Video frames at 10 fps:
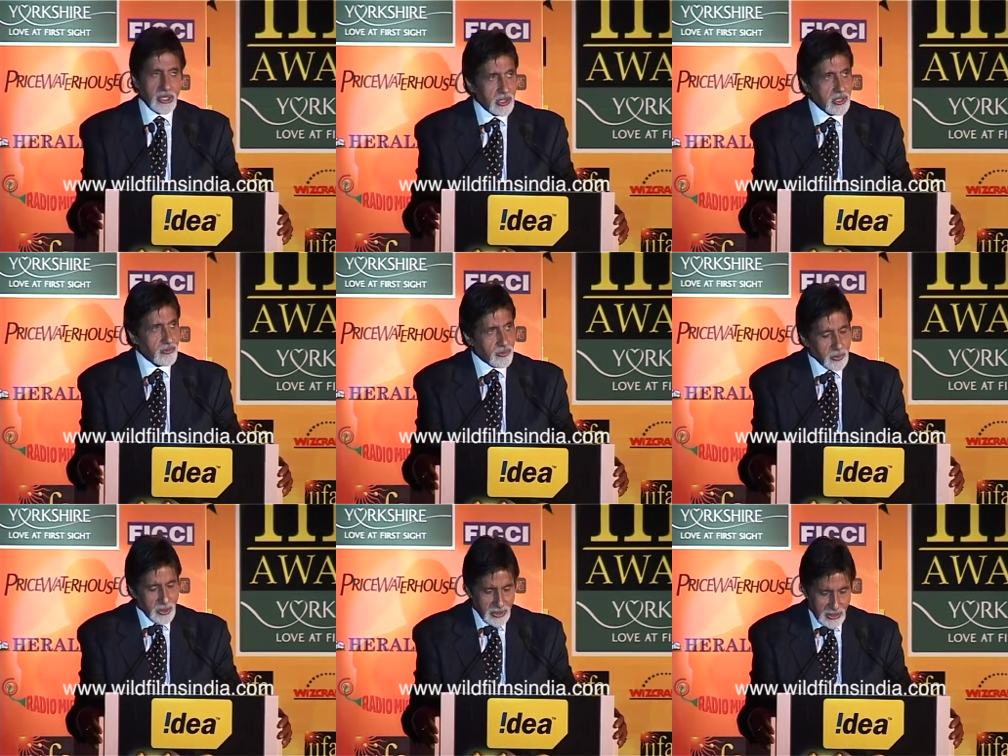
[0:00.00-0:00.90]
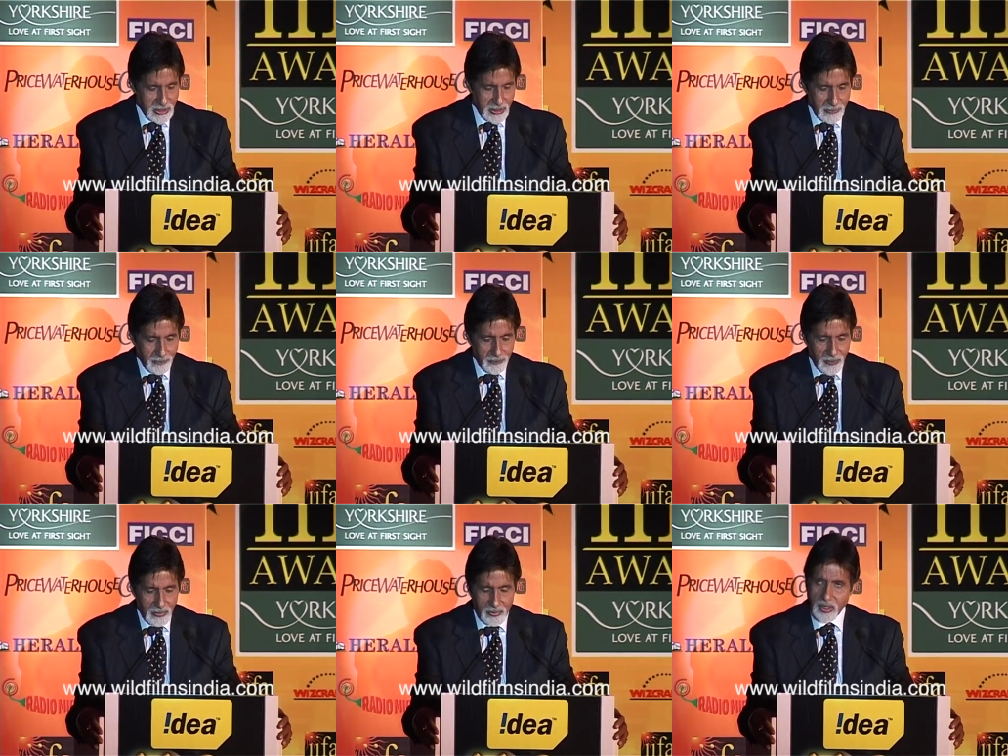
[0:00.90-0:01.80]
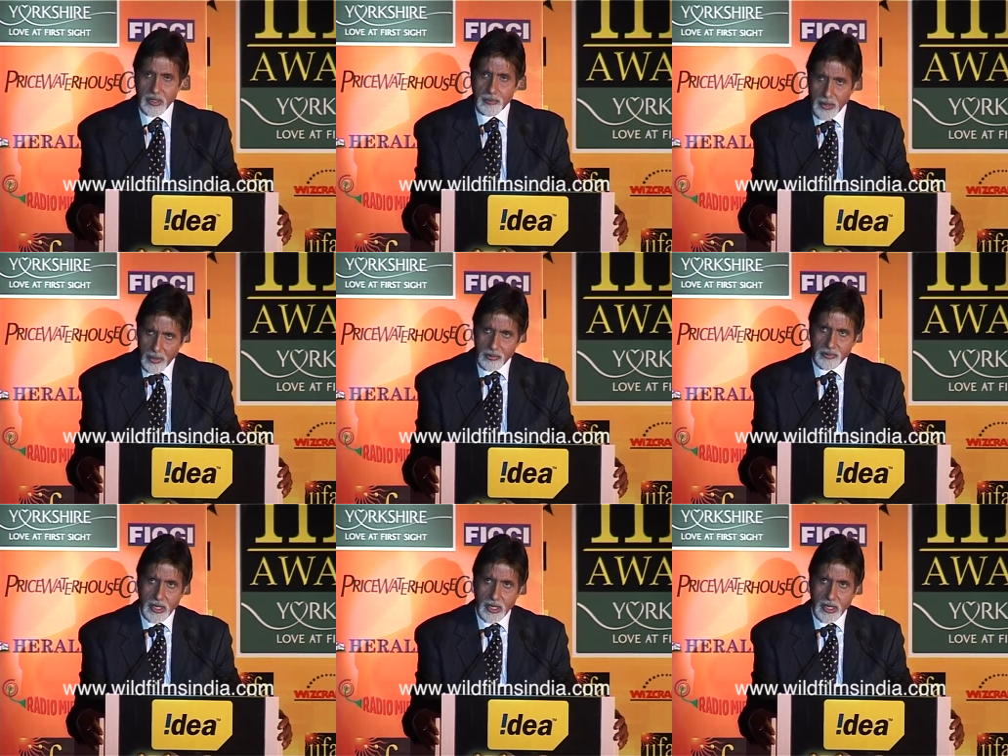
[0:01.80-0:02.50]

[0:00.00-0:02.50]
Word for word: for the Indian film industry. We're very proud